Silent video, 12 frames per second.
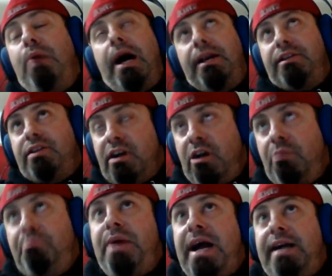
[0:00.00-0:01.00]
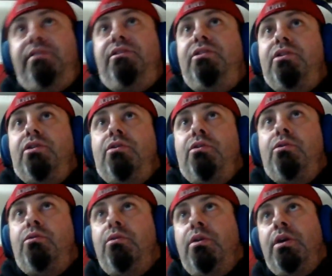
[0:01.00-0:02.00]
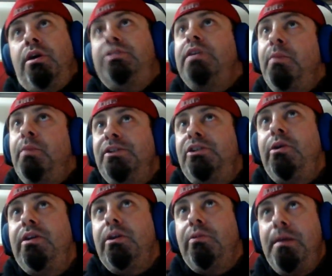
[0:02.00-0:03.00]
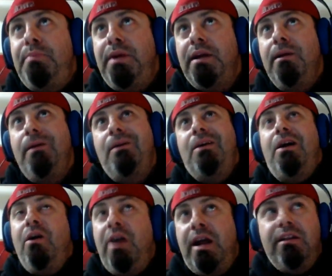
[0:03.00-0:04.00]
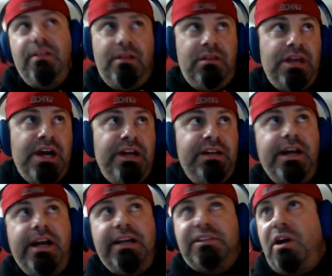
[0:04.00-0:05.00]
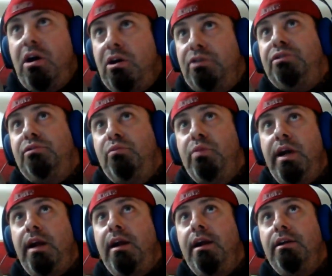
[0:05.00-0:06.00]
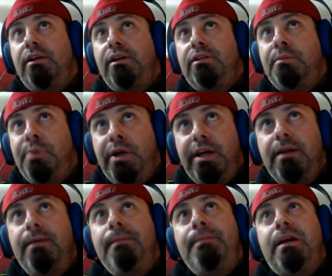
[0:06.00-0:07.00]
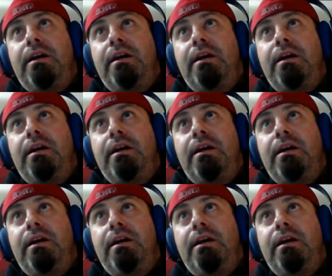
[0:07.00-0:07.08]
But to go back to someone's doing the raping, okay, that's a harsh way to put it.